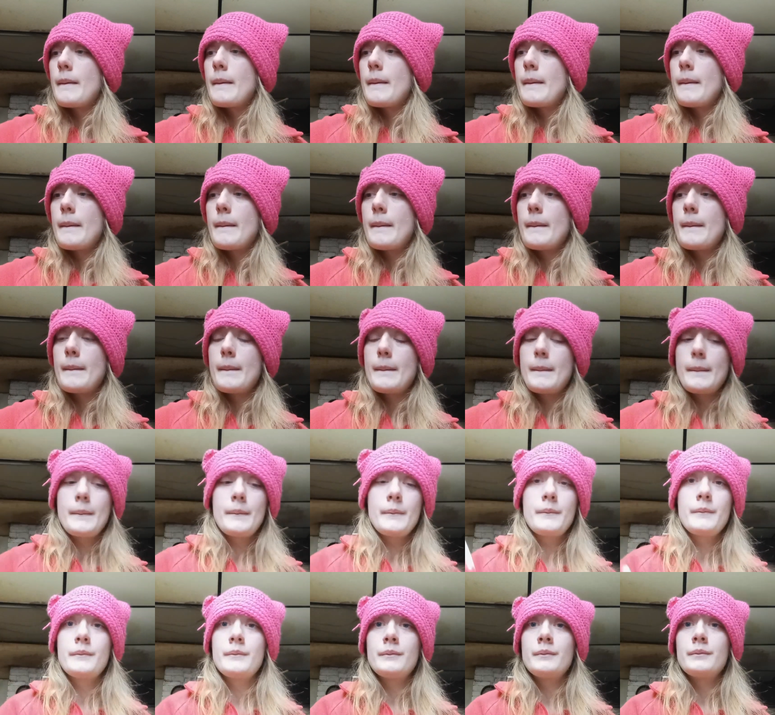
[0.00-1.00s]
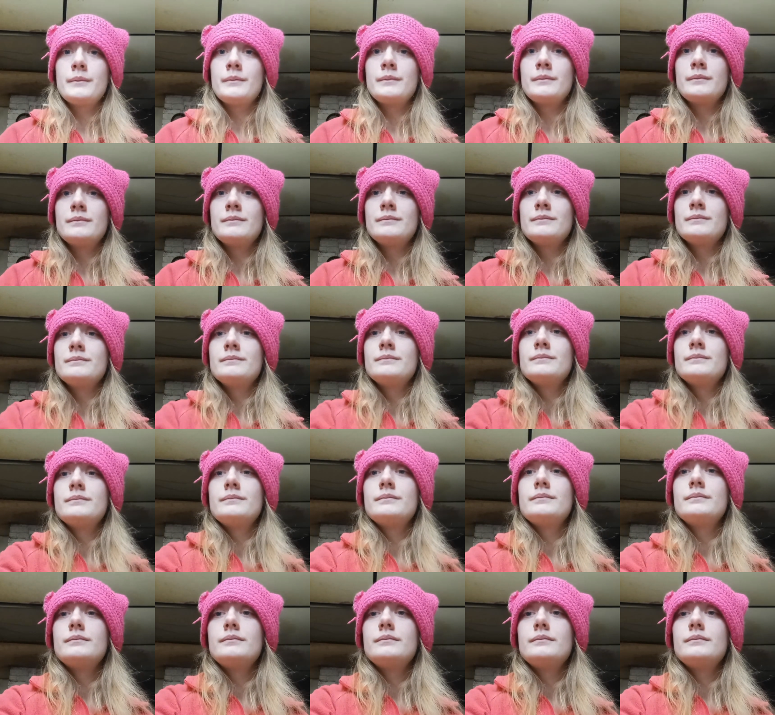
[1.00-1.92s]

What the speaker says: (silence)